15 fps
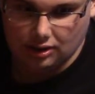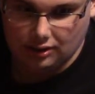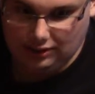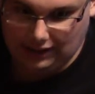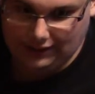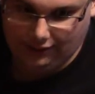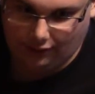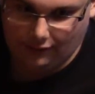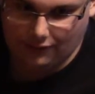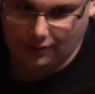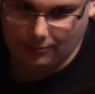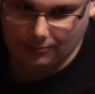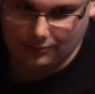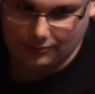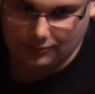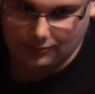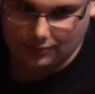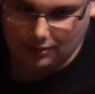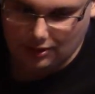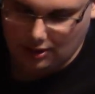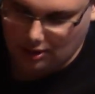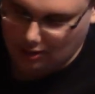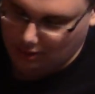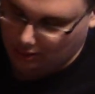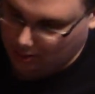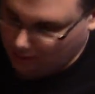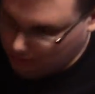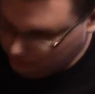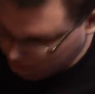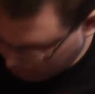Neither of them. No.
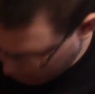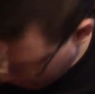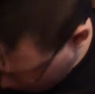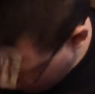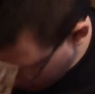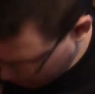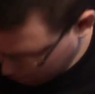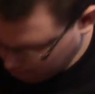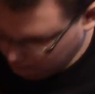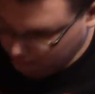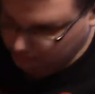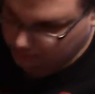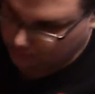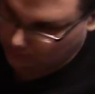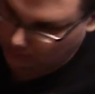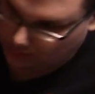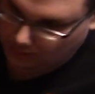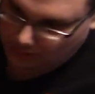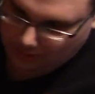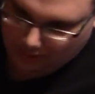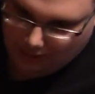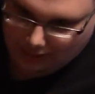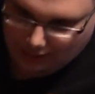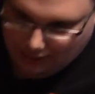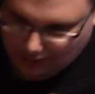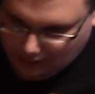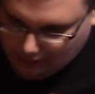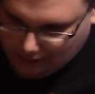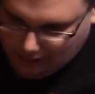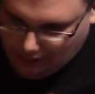Oh my god.
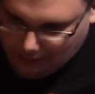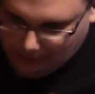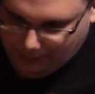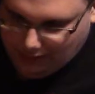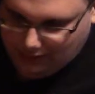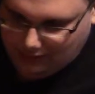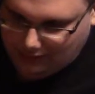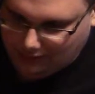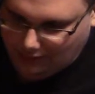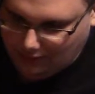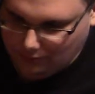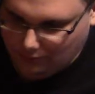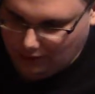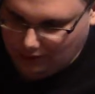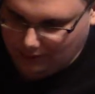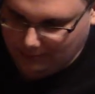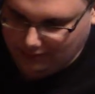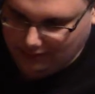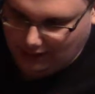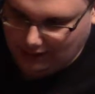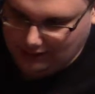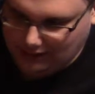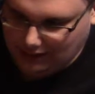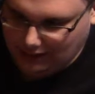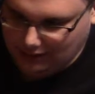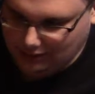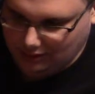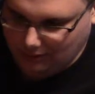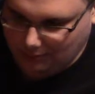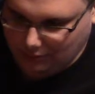Cogburn's unwelcome sidekick,
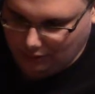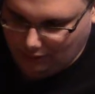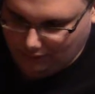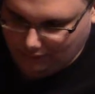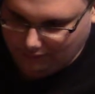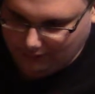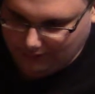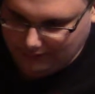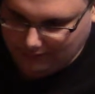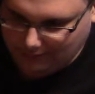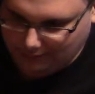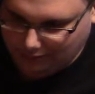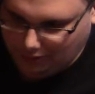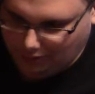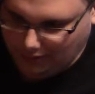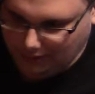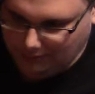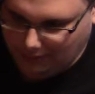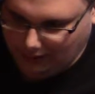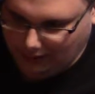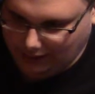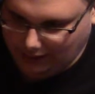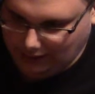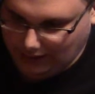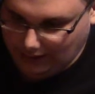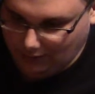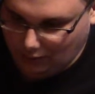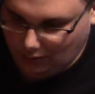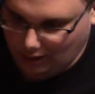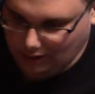LaBoeuf, is employed by
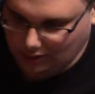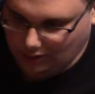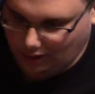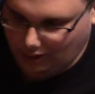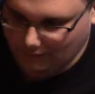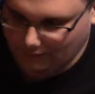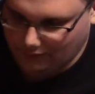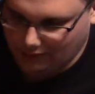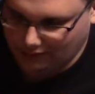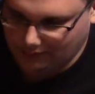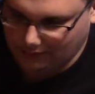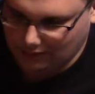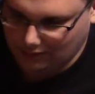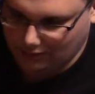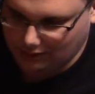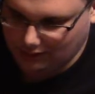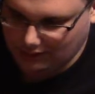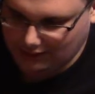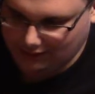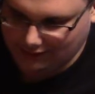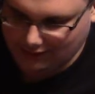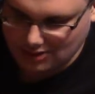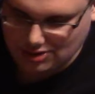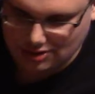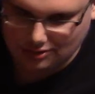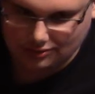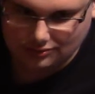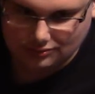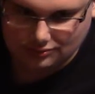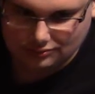what law enforcement organization?
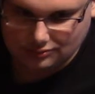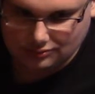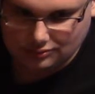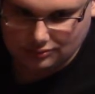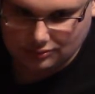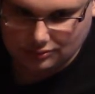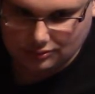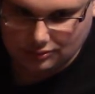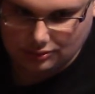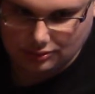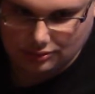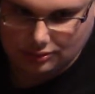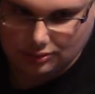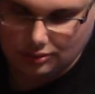FBI.